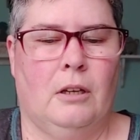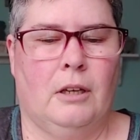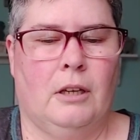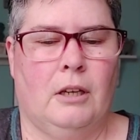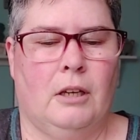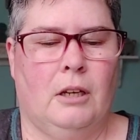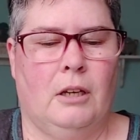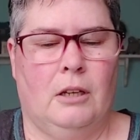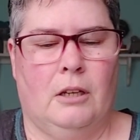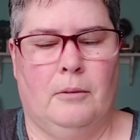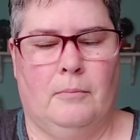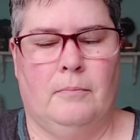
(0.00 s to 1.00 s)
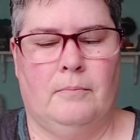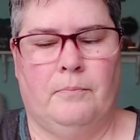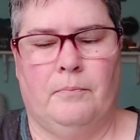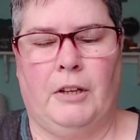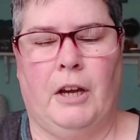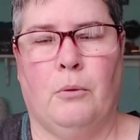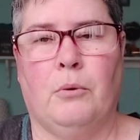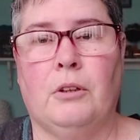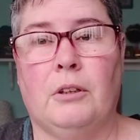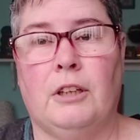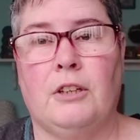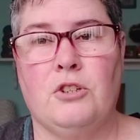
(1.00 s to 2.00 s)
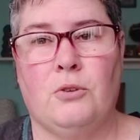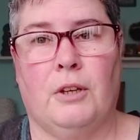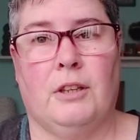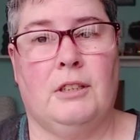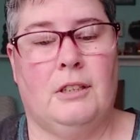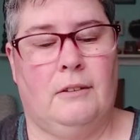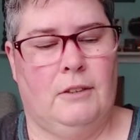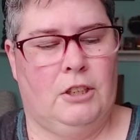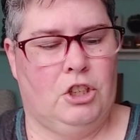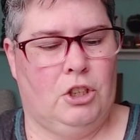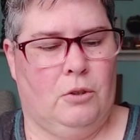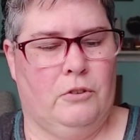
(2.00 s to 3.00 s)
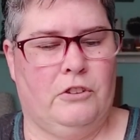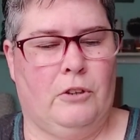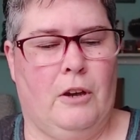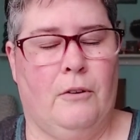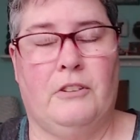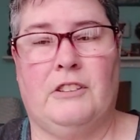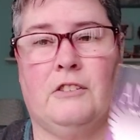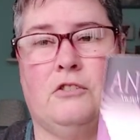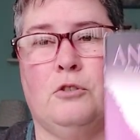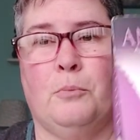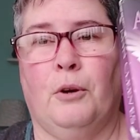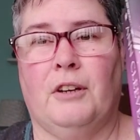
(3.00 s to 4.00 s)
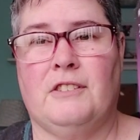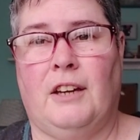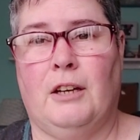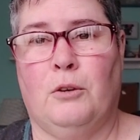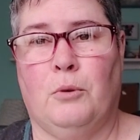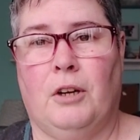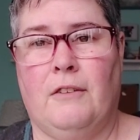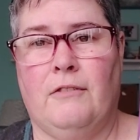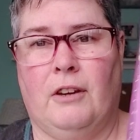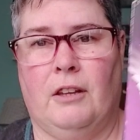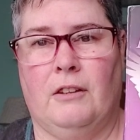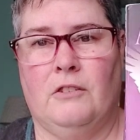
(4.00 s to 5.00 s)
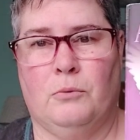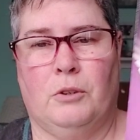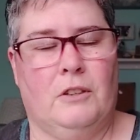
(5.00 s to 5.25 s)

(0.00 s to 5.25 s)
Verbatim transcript: And um, I really enjoyed the TV show, so I was super excited when I found this one.